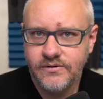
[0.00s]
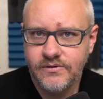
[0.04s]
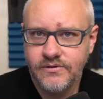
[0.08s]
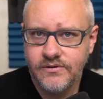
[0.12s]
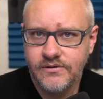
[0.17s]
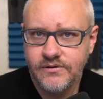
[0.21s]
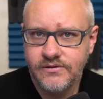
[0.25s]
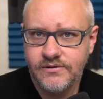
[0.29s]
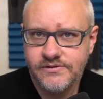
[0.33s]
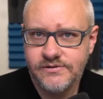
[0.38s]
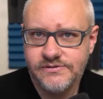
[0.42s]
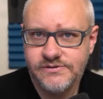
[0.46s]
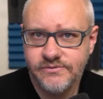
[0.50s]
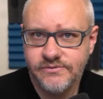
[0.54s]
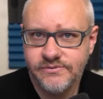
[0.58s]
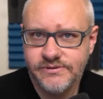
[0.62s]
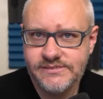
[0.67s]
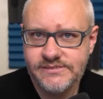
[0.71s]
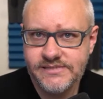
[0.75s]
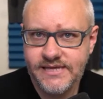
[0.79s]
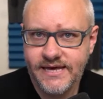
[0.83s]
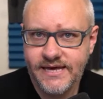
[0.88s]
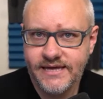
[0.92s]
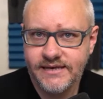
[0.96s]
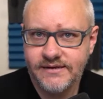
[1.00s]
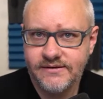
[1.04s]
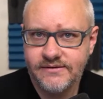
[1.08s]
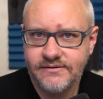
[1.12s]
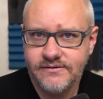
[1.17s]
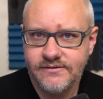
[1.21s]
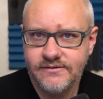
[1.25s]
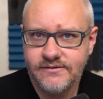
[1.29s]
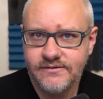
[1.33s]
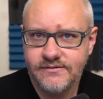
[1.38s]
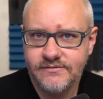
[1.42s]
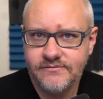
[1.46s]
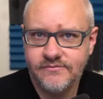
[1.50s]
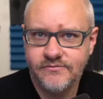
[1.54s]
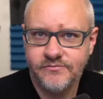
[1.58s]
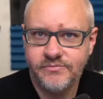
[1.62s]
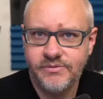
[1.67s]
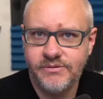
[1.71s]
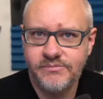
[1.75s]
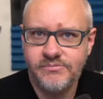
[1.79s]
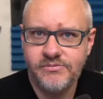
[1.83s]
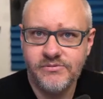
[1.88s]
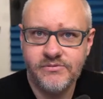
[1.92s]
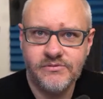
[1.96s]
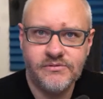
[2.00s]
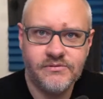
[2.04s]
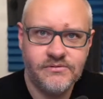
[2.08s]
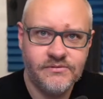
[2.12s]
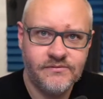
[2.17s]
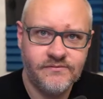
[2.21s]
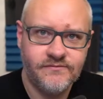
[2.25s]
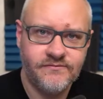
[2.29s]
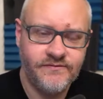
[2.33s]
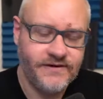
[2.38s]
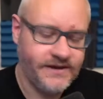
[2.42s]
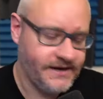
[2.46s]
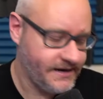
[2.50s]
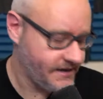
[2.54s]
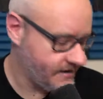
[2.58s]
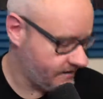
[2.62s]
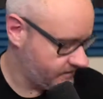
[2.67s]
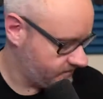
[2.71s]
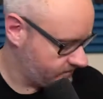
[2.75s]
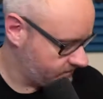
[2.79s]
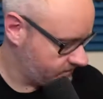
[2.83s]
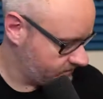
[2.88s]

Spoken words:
there's always that when people find out